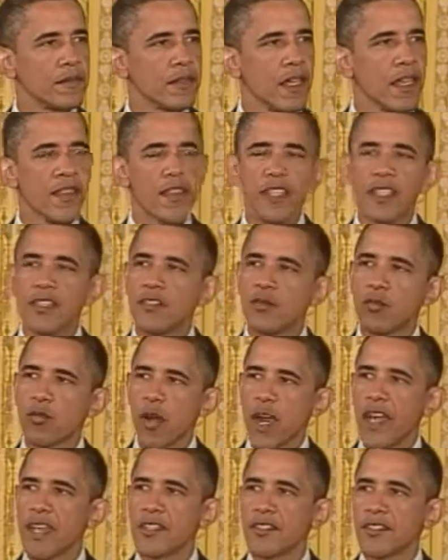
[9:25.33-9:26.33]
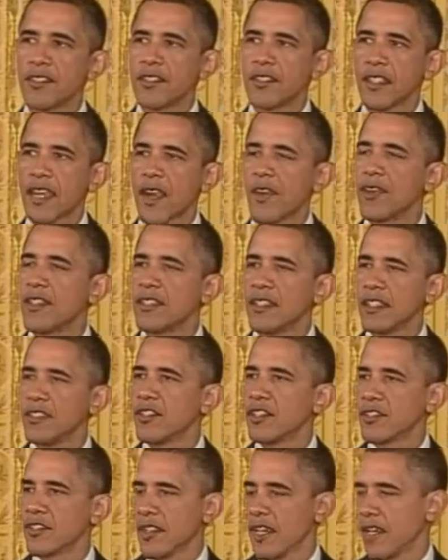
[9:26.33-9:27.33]
And these rights guarantee
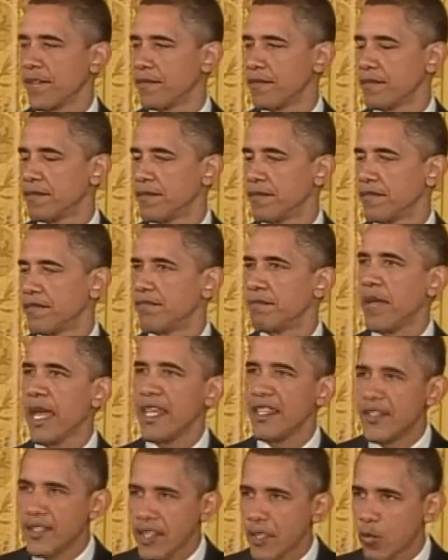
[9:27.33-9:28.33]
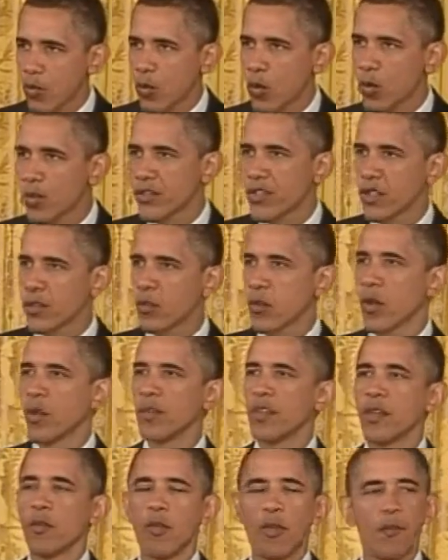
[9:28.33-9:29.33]
just that. Basic rules of the road
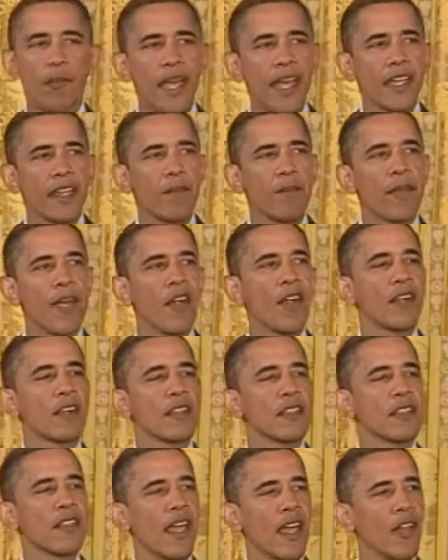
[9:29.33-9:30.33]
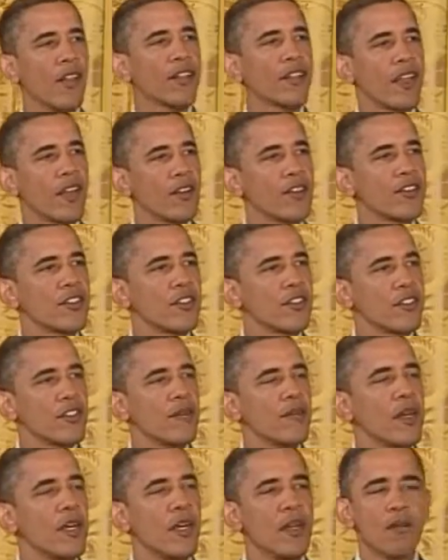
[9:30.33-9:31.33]
that will make America's health care
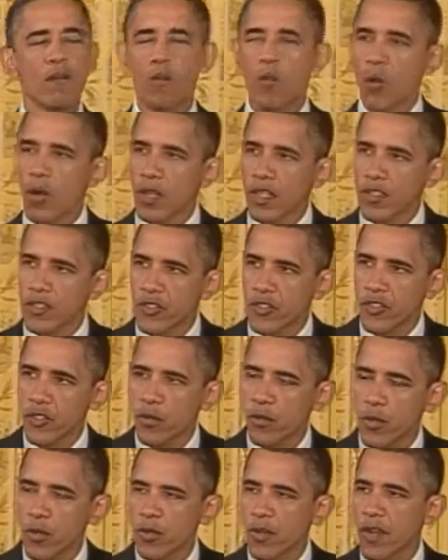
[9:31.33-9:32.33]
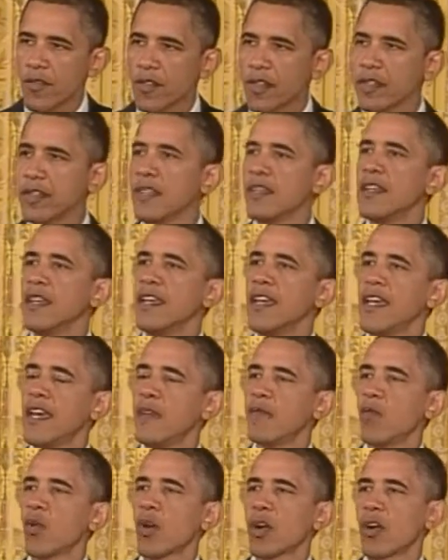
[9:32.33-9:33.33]
system more consumer-driven
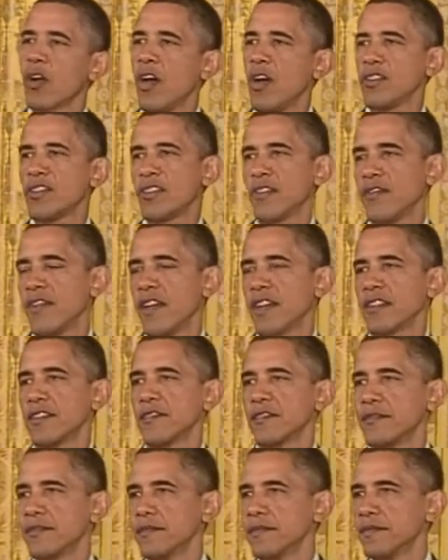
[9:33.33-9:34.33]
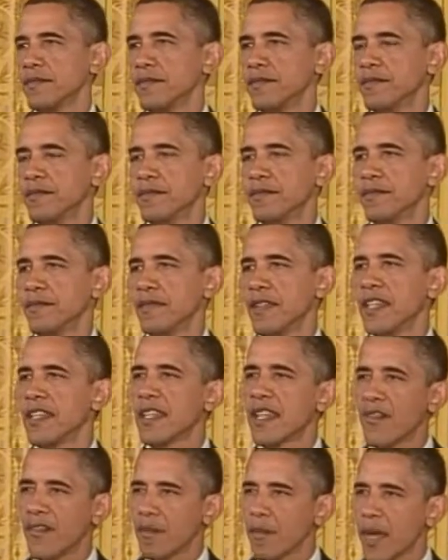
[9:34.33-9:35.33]
and more cost-effective, and
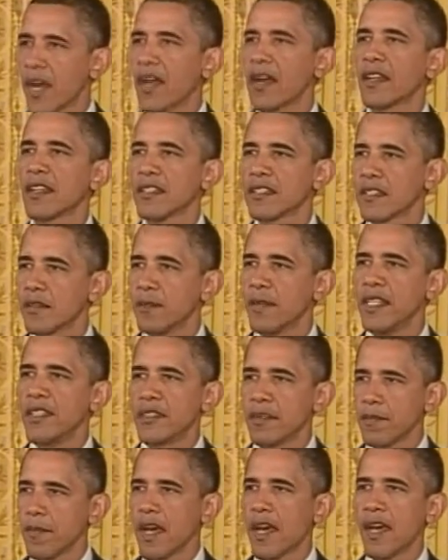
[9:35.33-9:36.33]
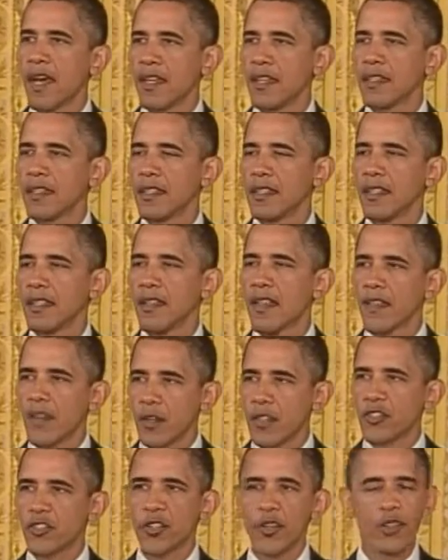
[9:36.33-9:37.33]
give Americans the peace of mind that
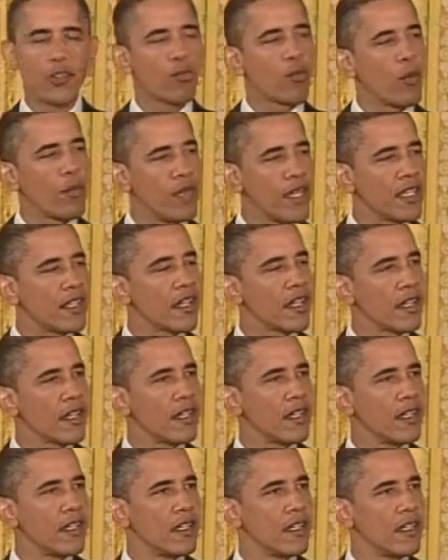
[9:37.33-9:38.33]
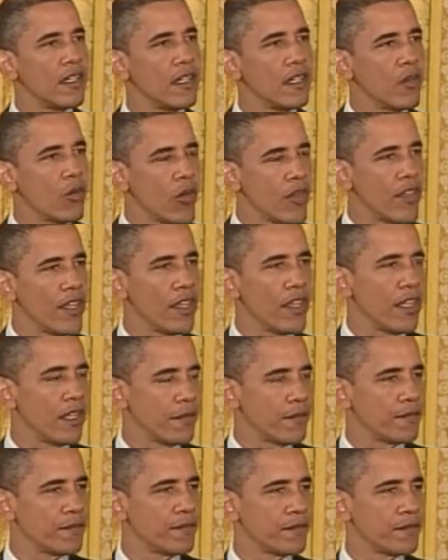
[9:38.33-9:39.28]
their insurance will be there when they need it.